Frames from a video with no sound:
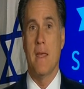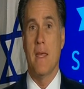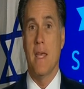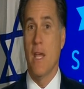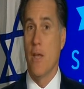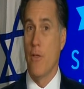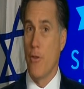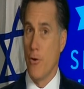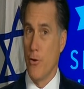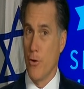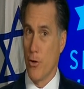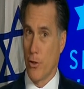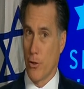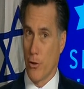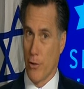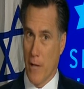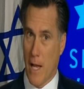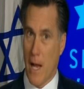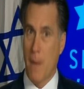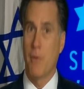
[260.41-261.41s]
In their
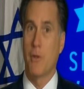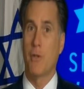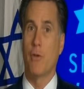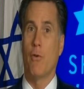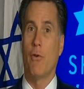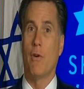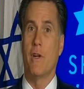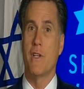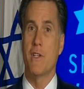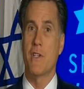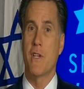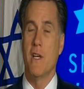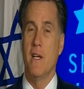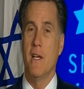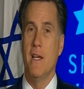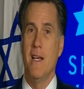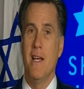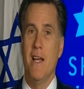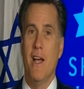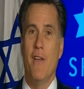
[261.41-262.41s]
nuclear laboratories,
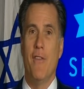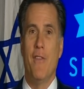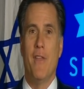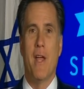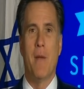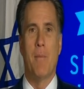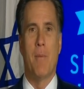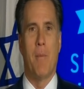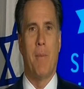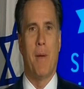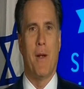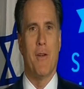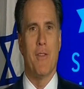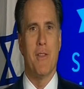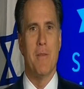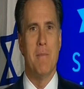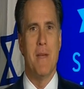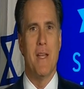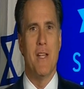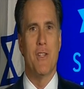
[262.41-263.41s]
they prepare
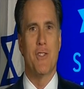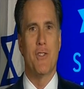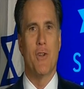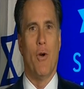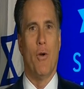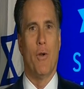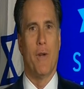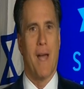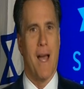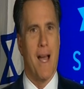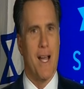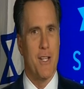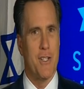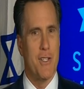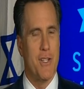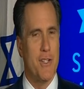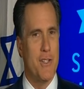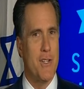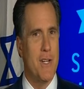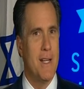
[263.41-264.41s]
the means to hold
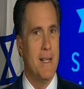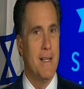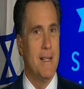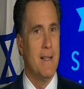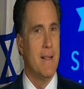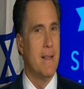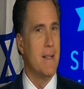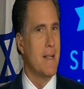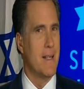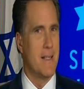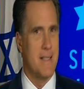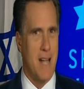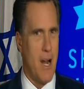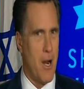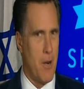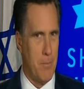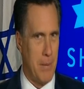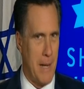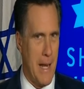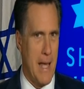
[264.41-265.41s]
hostage the
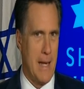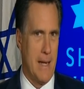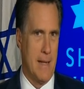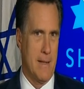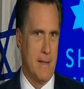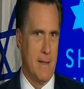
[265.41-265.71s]
entire planet.